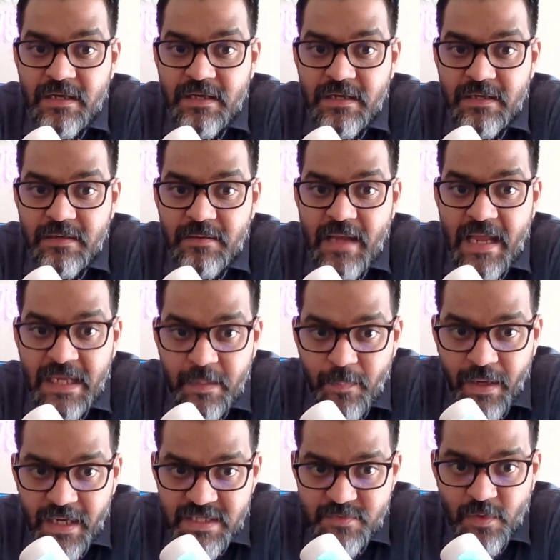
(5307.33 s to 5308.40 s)
uh,
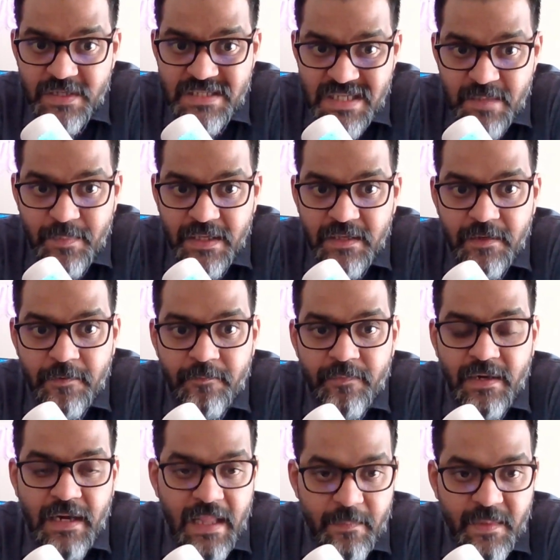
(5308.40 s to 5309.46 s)
antibiotics for tb
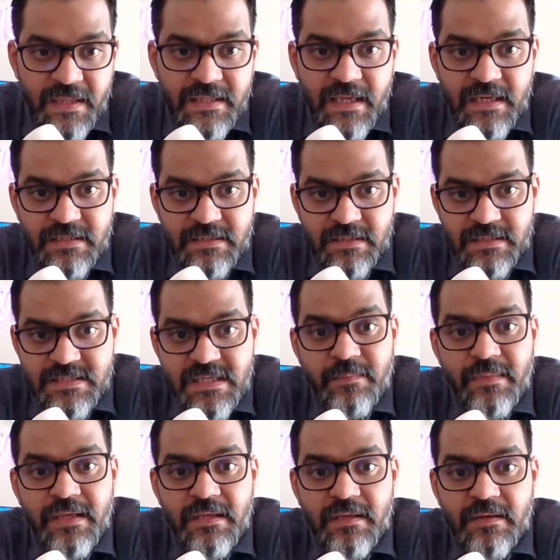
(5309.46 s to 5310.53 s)
claiming that uh,
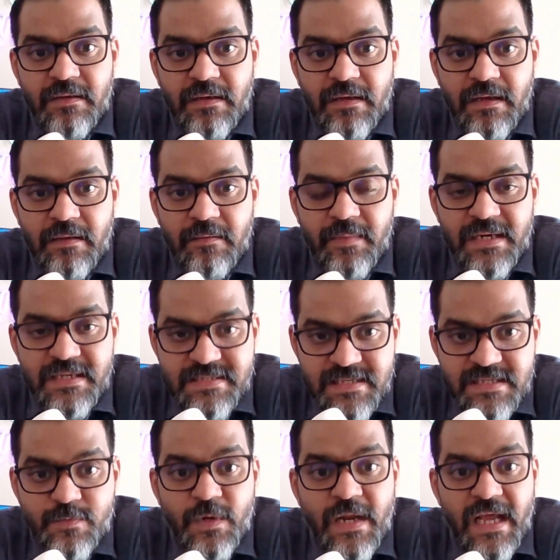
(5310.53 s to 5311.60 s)
tb uh,
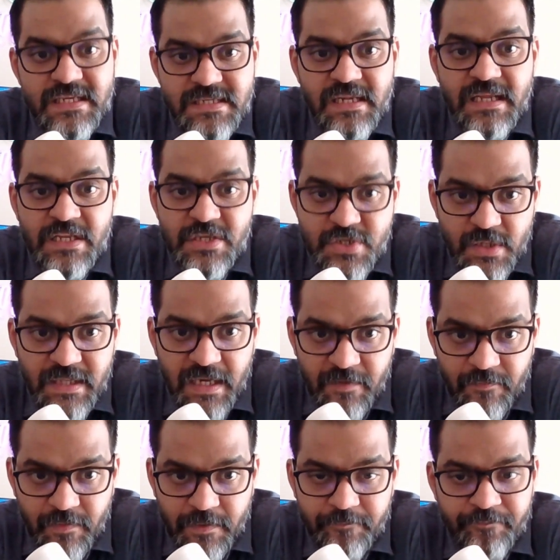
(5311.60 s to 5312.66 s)
medicines would actually injure
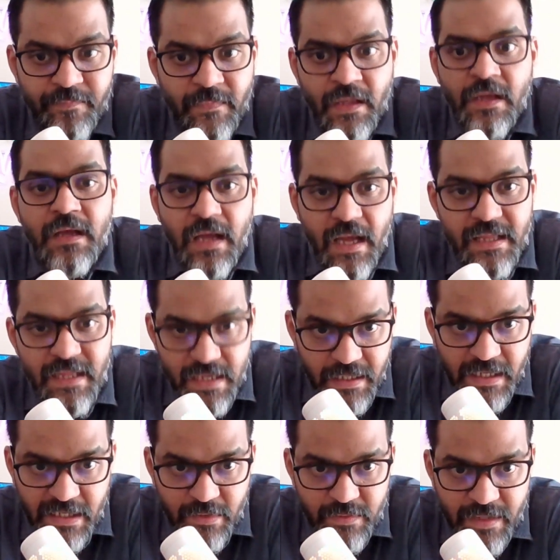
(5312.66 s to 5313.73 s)
the liver I
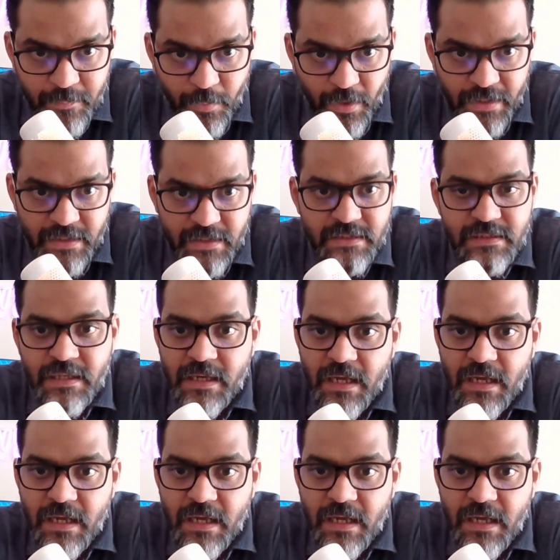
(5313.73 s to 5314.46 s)
agree to that point.